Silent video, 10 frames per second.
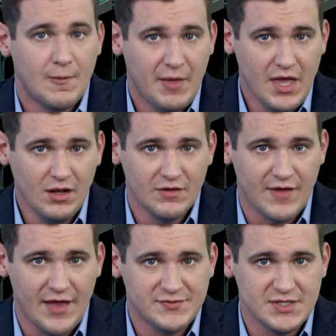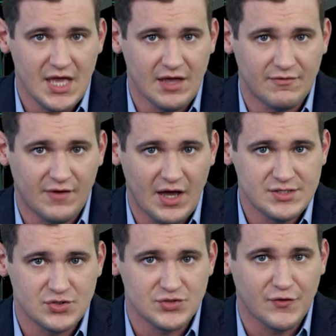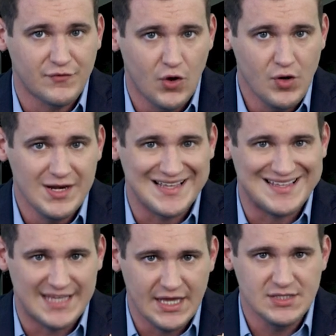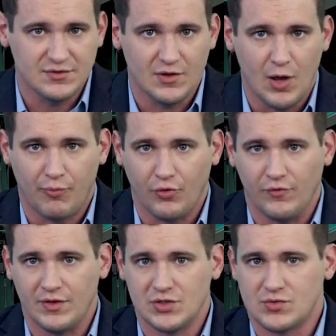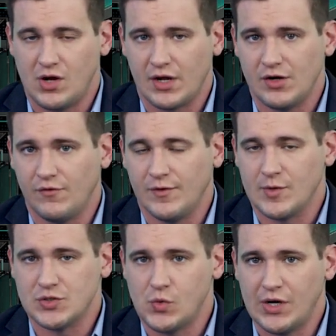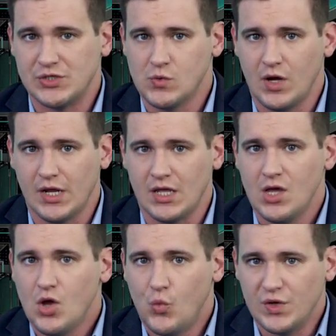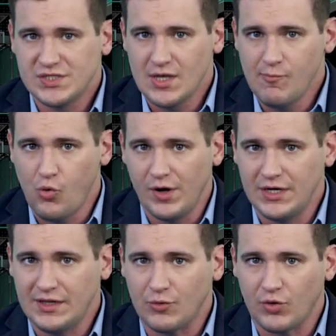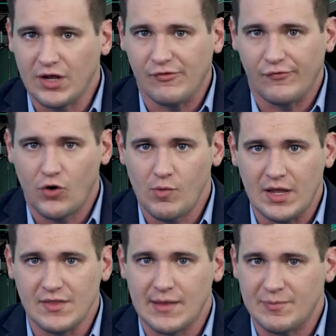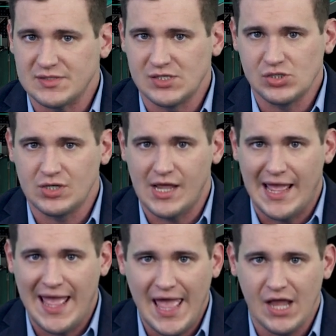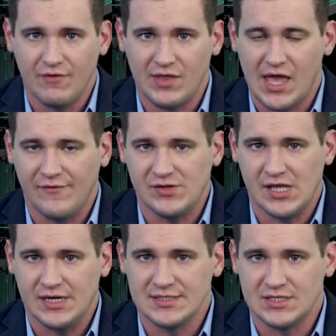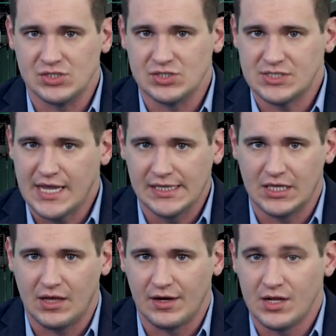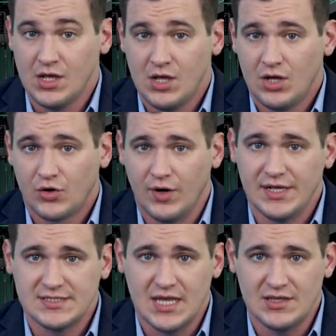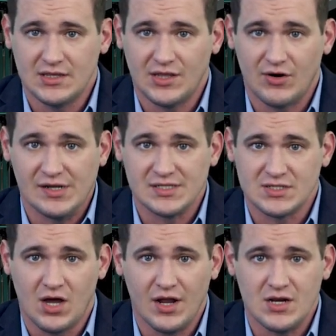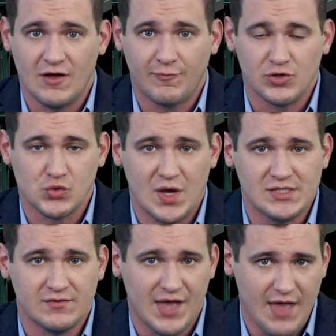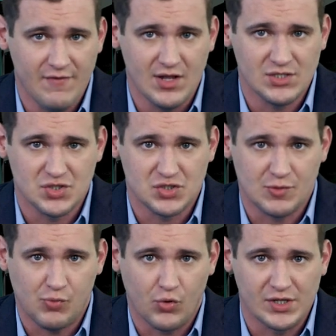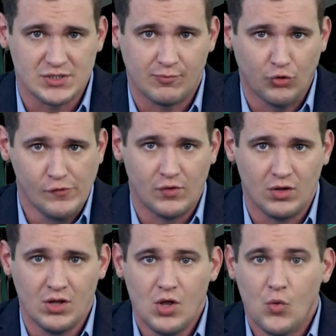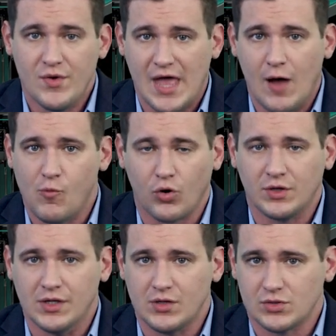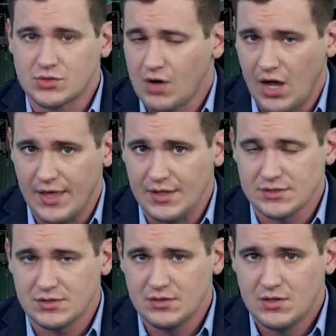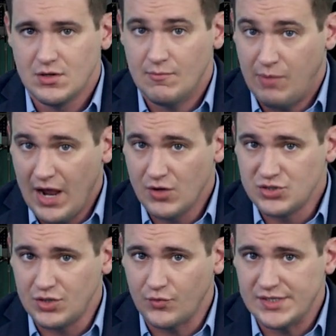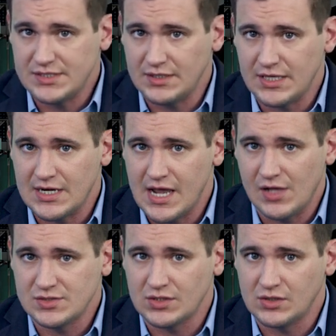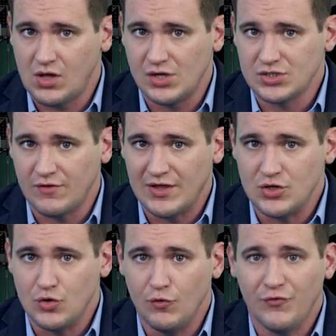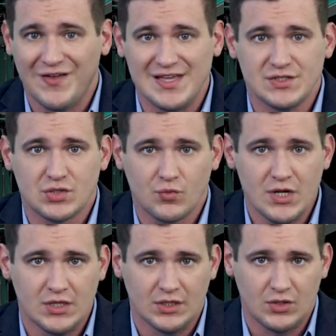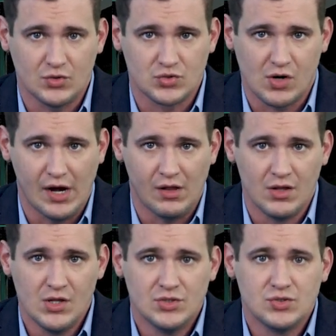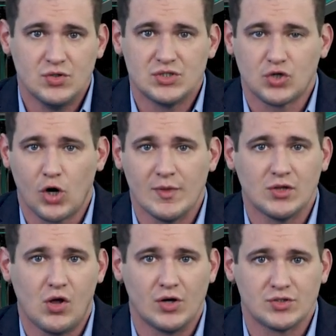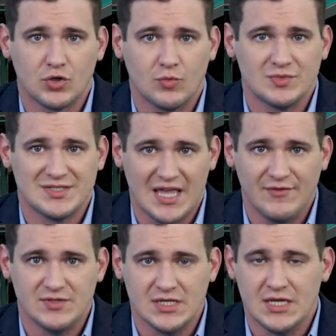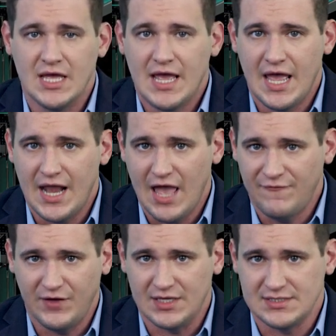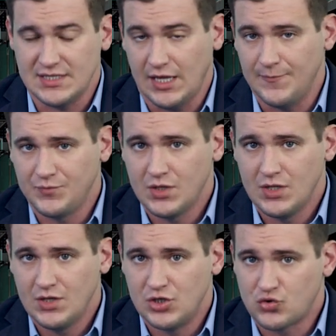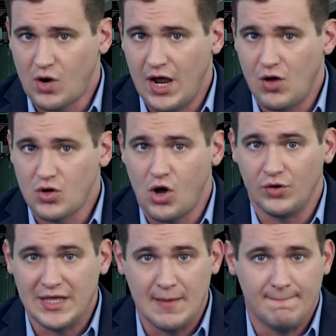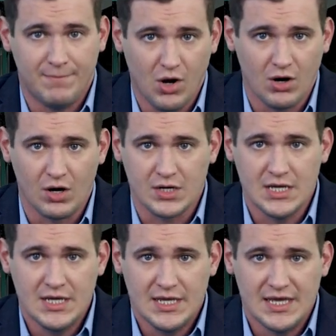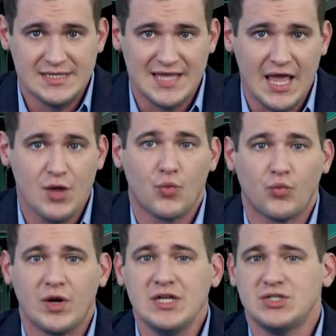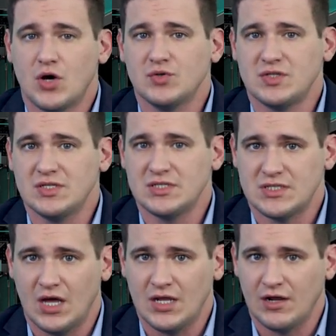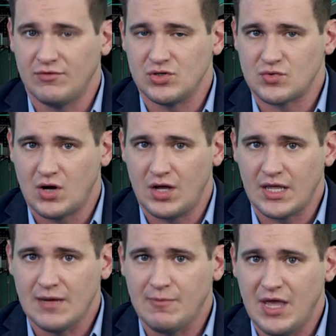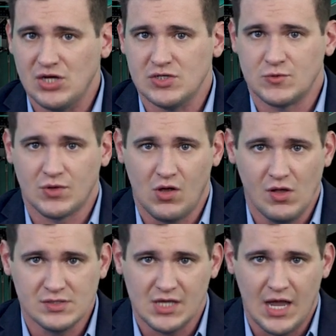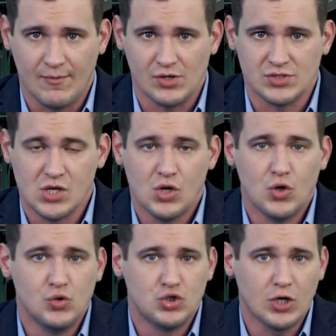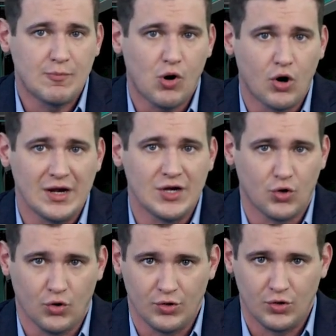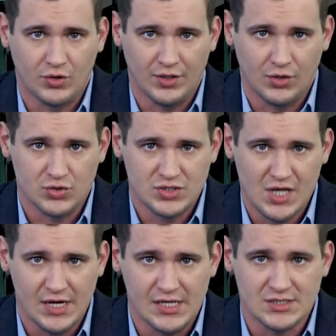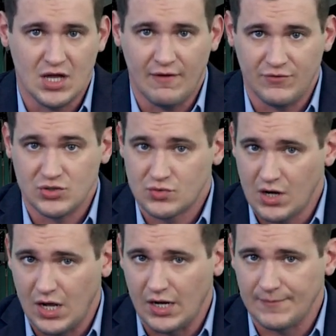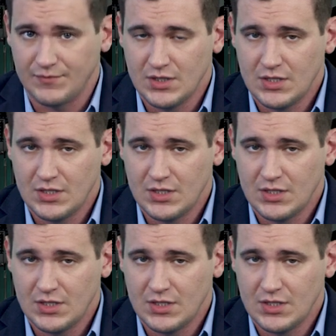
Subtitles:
A panel of FDA advisors voted against approving the drug in November 2020, with some pointedly reaffirming that position ahead of the FDA decision deadline. Critics said that there is not enough persuasive evidence to support its approval without more clinical trials. Biogen recently announced the launch of a new Phase 3 clinical trial to determine long-term safety and efficacy. The trial, called EMBARK, is a redosing study of the drug in patients with Alzheimer's who took part in earlier clinical studies of the drug.